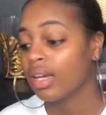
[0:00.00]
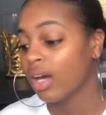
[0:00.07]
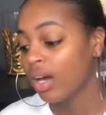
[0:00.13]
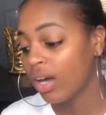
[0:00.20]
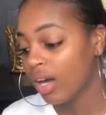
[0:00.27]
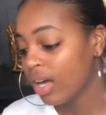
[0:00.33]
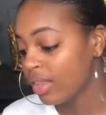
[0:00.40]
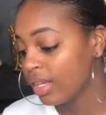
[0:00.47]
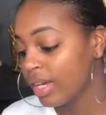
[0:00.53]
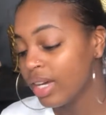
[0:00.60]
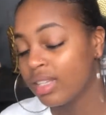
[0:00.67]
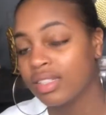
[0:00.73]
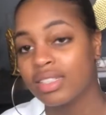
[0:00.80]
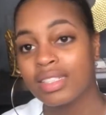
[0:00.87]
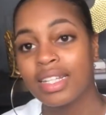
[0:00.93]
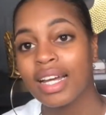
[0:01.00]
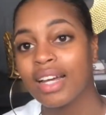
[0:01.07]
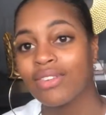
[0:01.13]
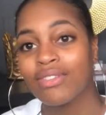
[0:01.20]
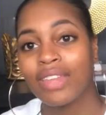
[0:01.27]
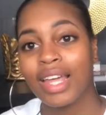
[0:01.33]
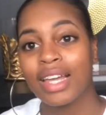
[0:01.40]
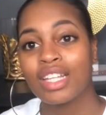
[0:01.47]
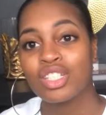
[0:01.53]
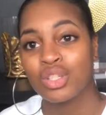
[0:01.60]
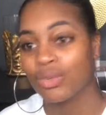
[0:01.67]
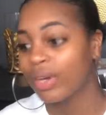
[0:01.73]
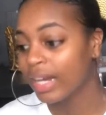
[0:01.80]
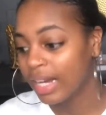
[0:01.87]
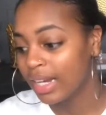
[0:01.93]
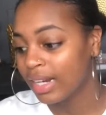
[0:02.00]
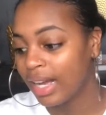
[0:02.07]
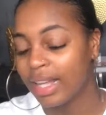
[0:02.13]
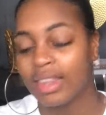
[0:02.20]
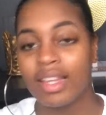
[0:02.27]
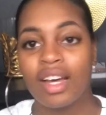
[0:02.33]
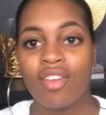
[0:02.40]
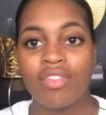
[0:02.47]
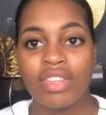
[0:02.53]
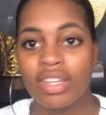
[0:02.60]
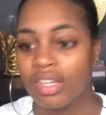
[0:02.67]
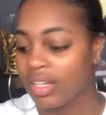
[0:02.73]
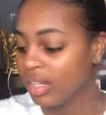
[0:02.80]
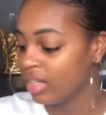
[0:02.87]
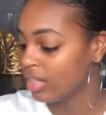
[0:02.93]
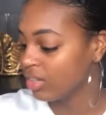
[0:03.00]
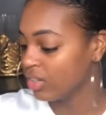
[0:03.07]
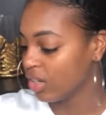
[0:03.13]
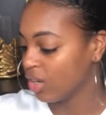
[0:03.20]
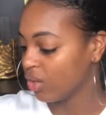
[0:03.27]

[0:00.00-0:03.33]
All the other stuff, like, it's great. I love the,